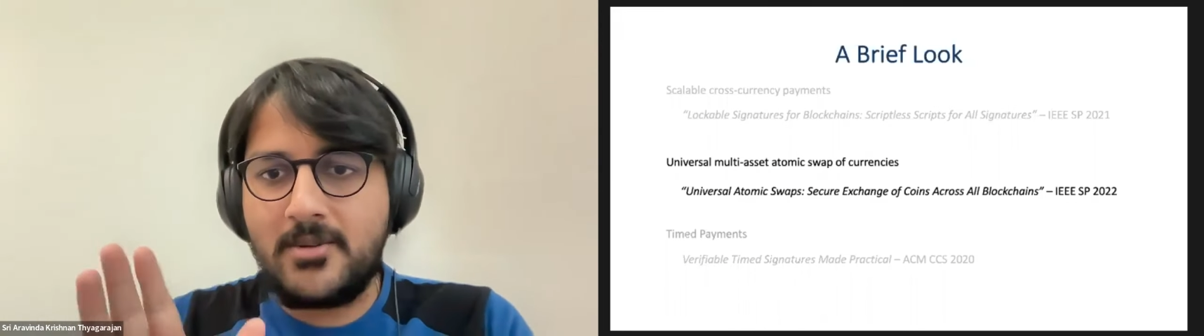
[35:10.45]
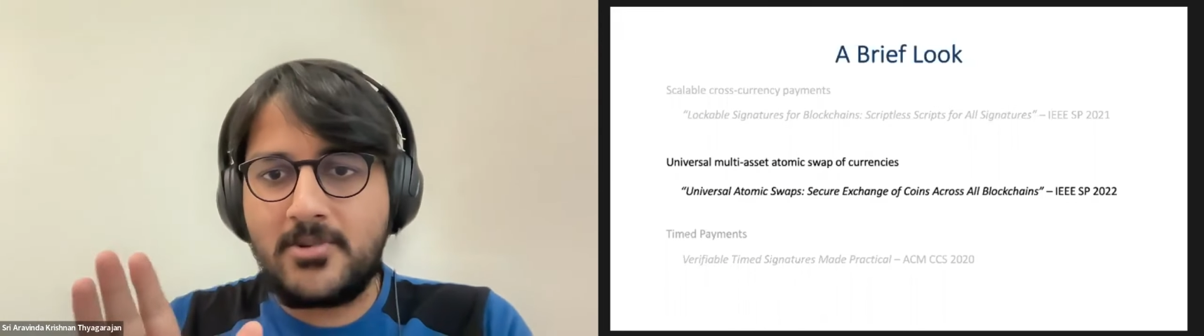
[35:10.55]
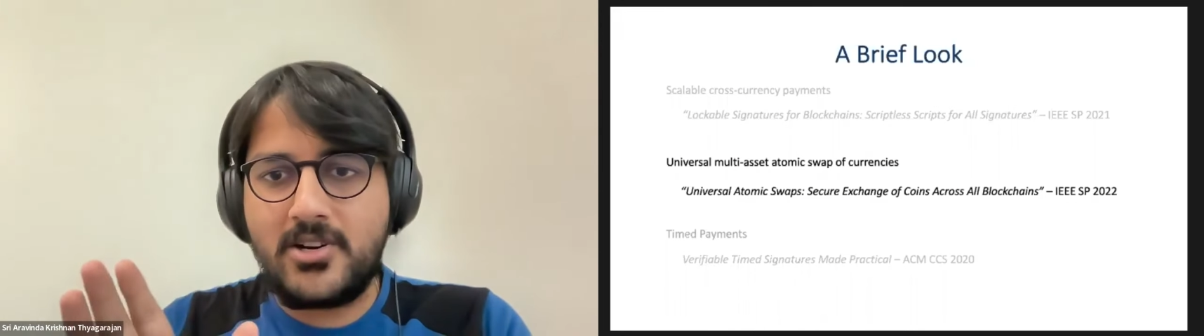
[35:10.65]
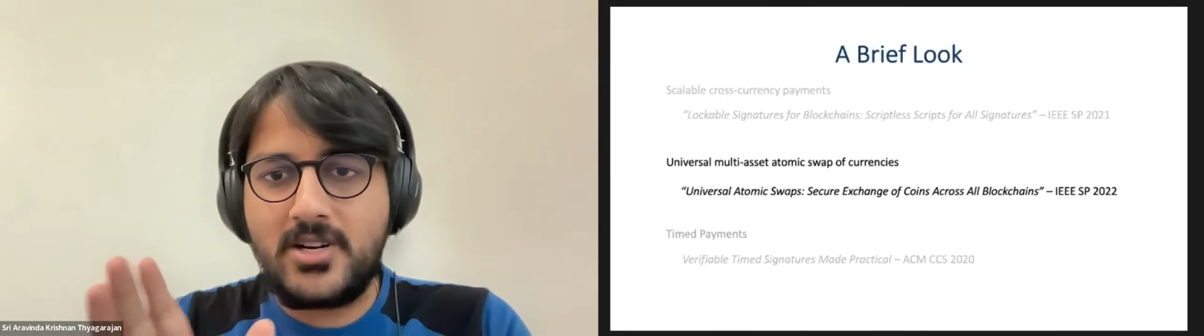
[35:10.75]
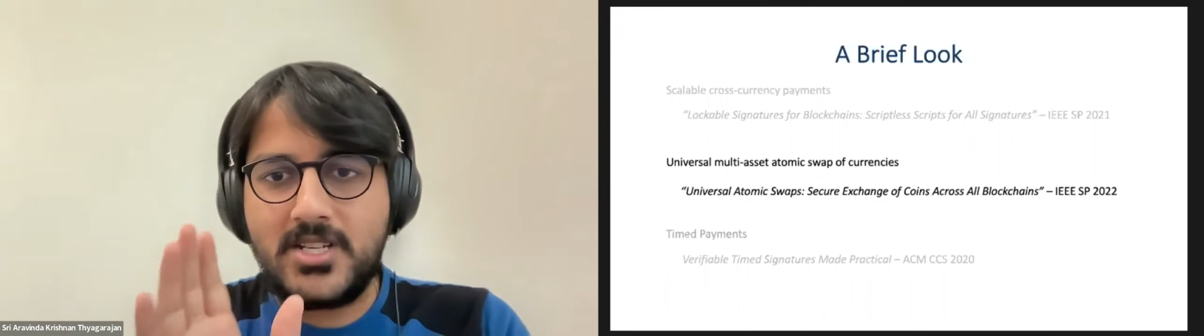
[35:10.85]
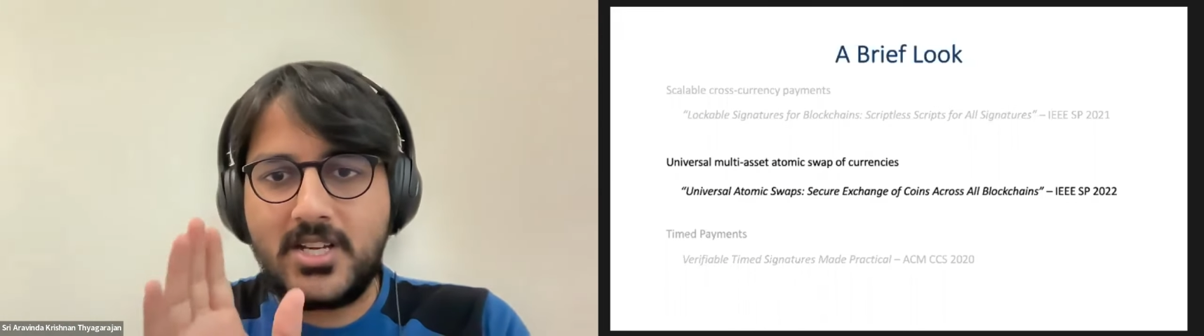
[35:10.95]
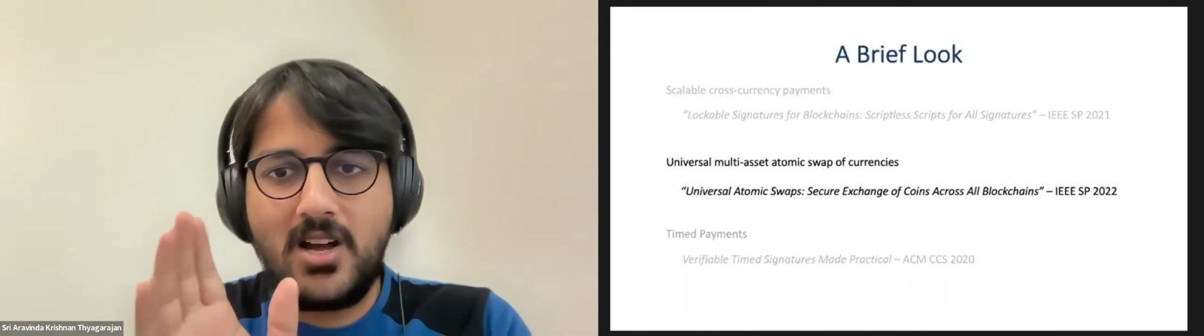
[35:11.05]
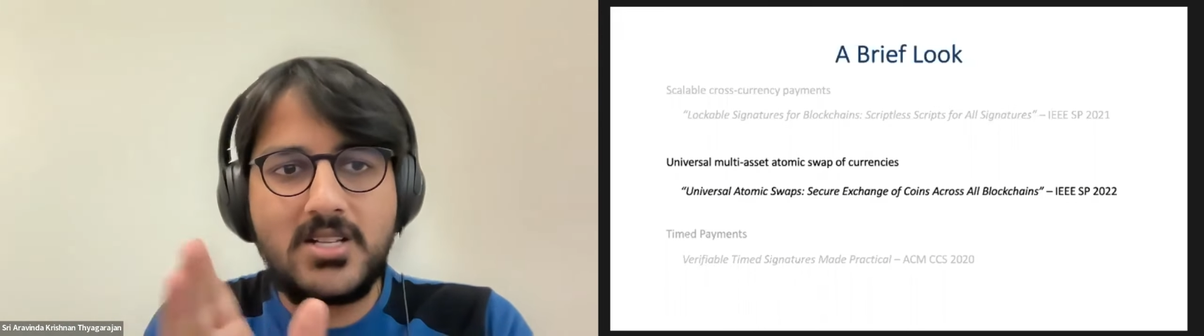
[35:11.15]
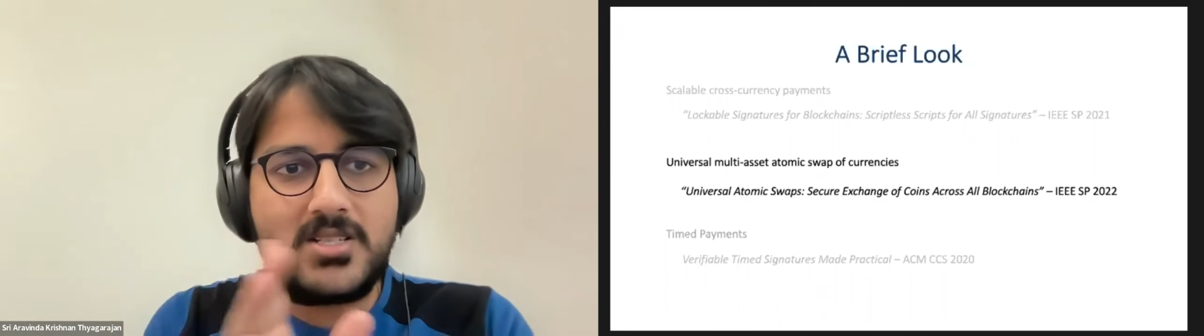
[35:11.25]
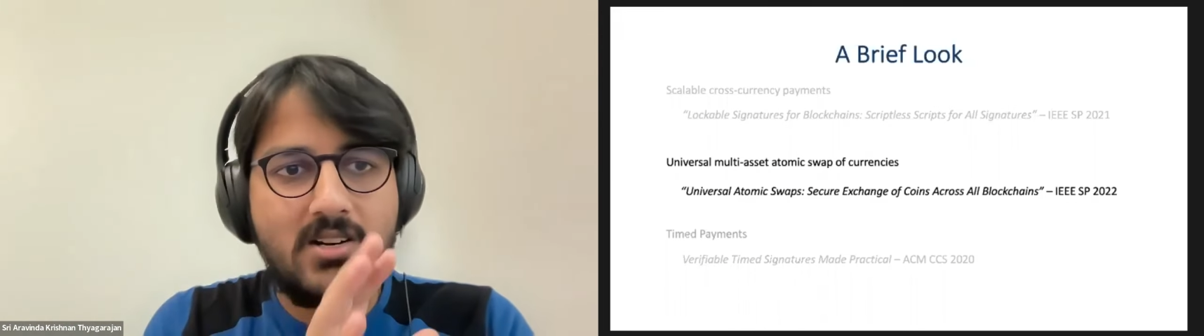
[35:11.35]
cryptocurrency
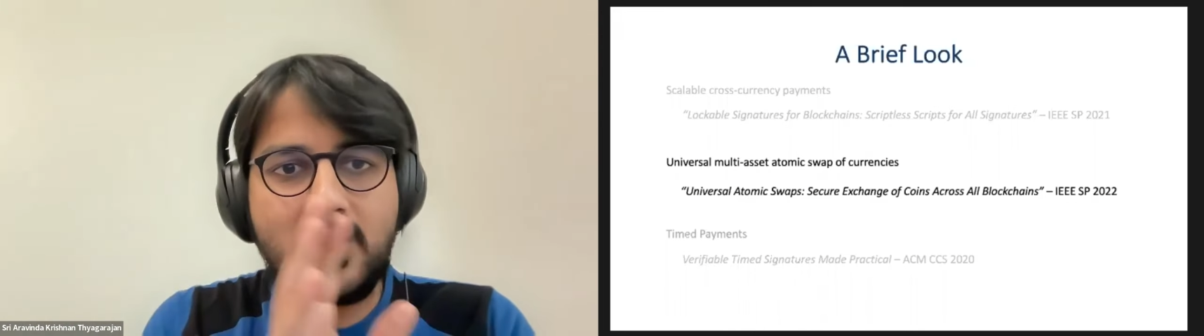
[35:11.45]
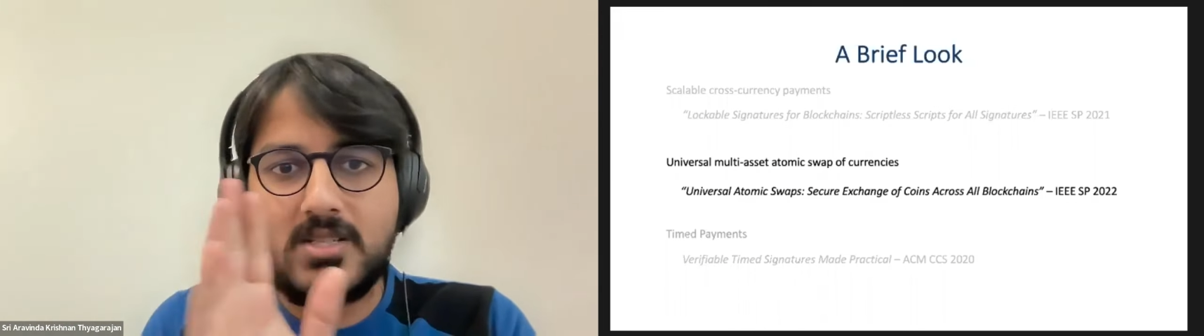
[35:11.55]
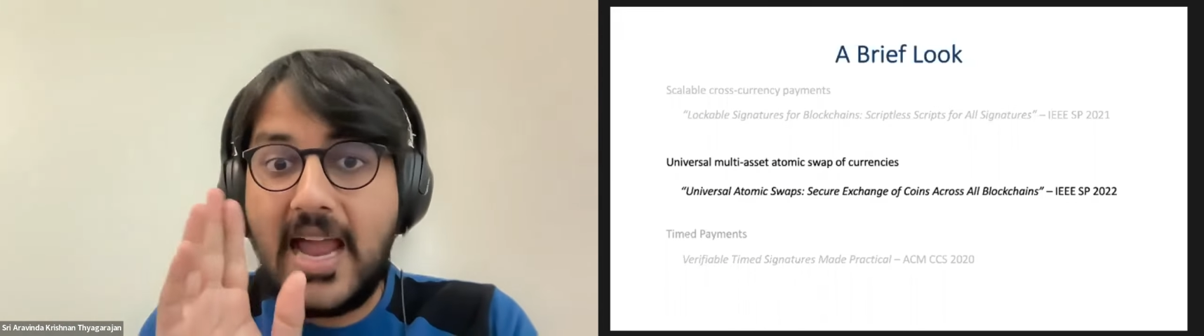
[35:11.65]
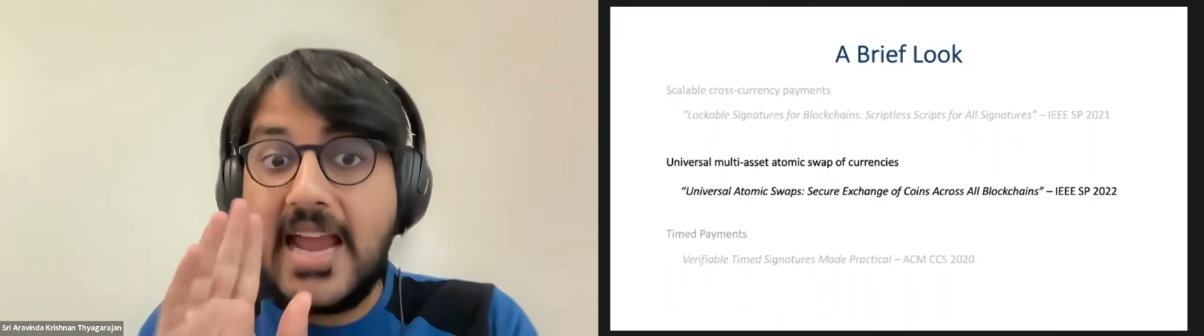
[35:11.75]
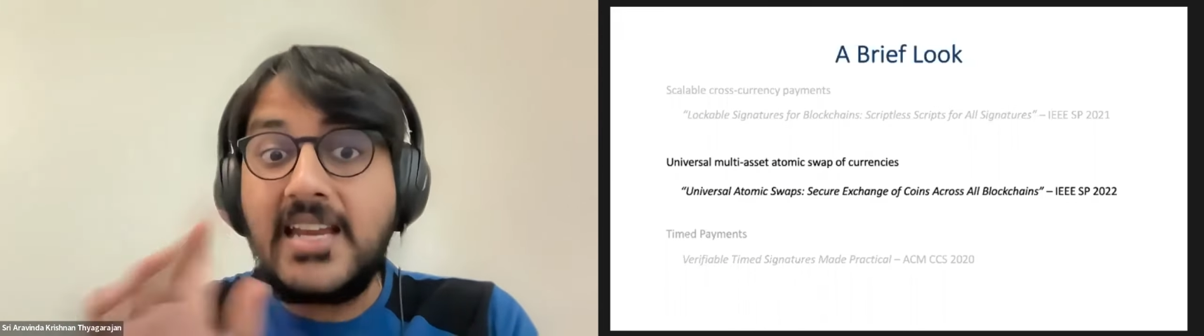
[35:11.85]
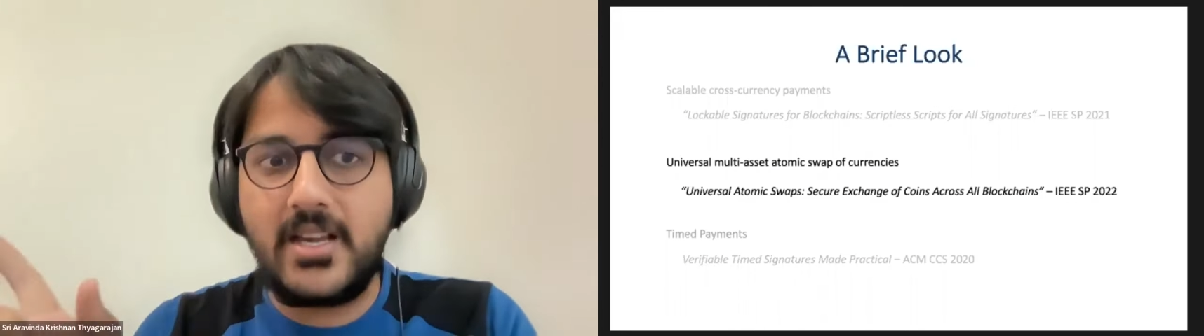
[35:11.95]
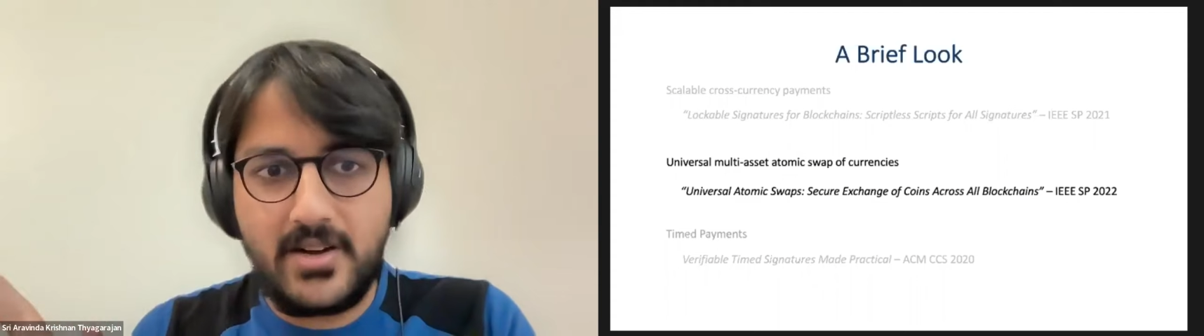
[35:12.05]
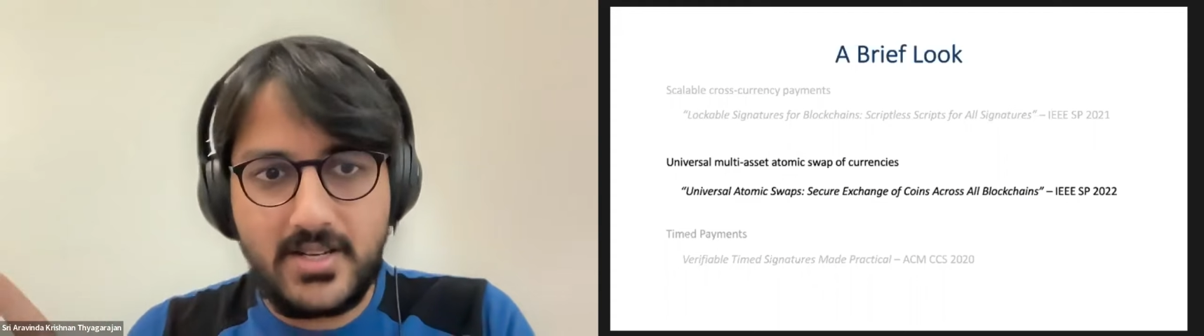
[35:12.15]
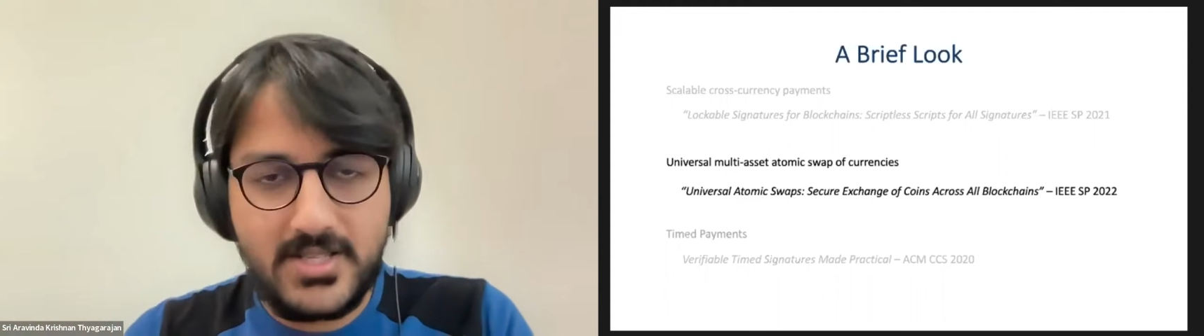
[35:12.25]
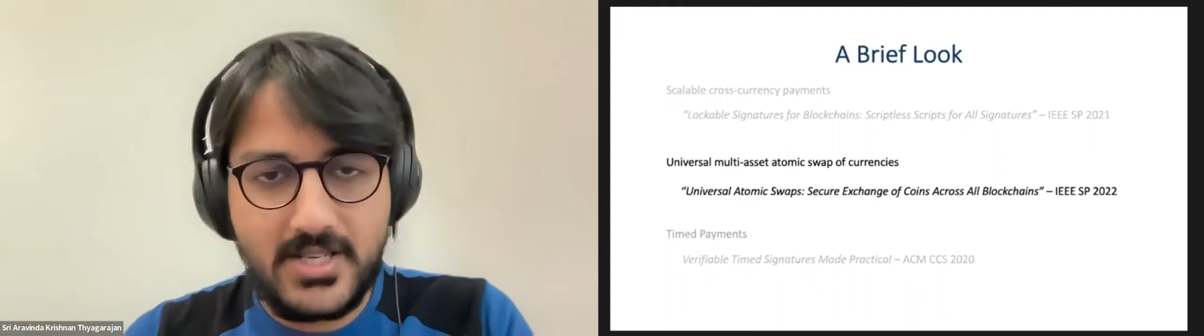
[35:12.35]
coins across any
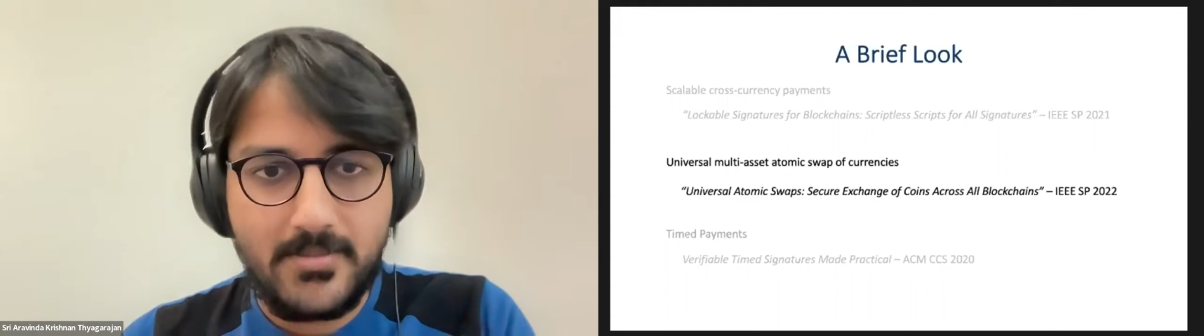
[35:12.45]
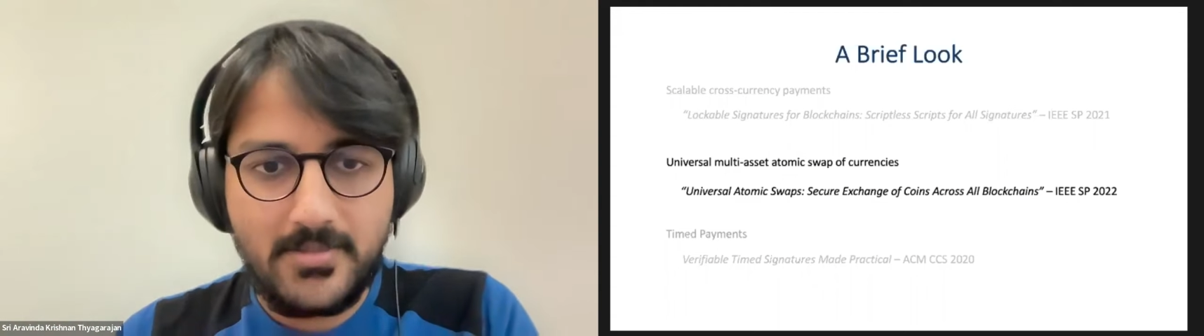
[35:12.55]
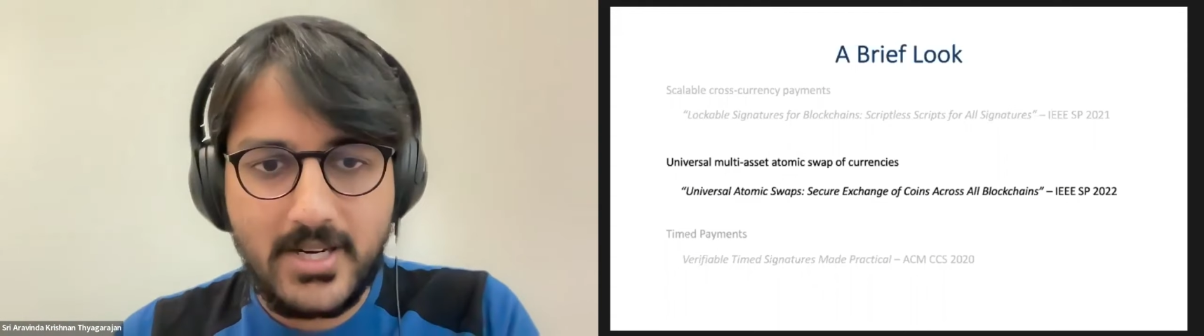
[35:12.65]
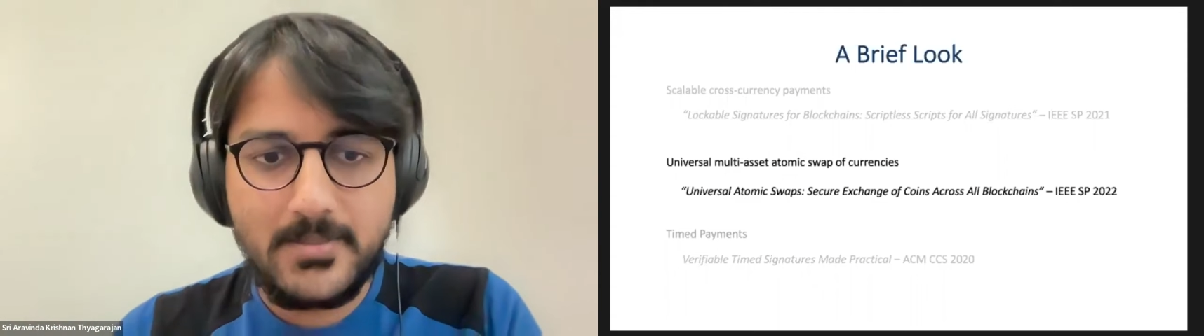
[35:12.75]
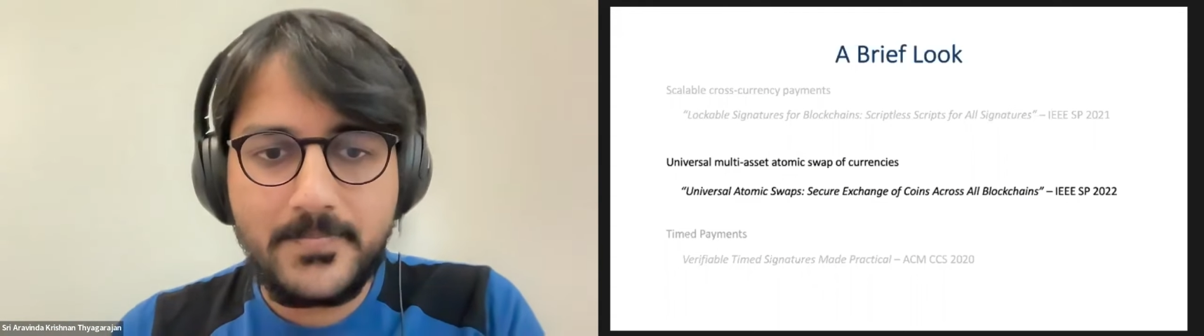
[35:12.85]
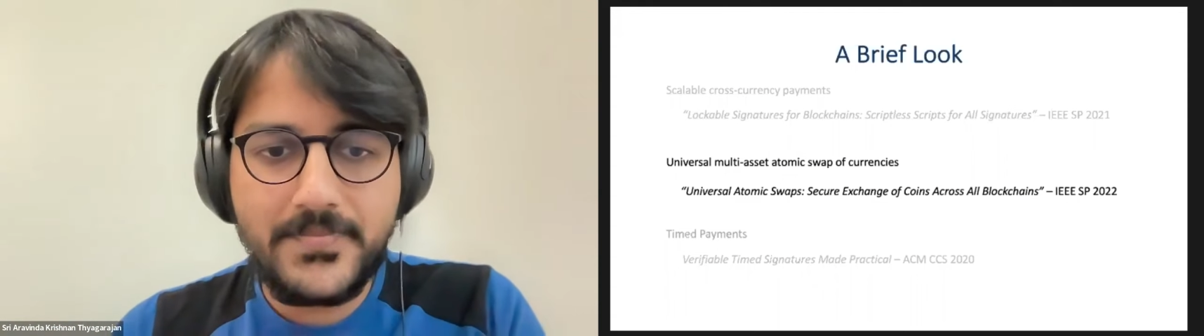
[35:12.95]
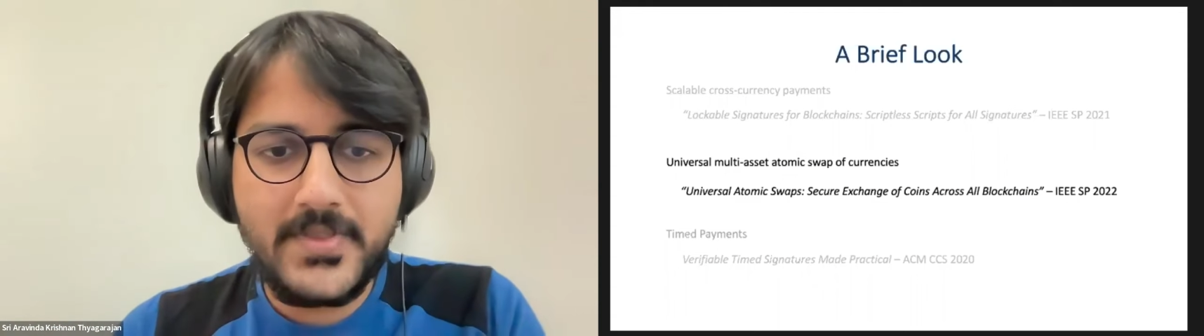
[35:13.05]
currency, right?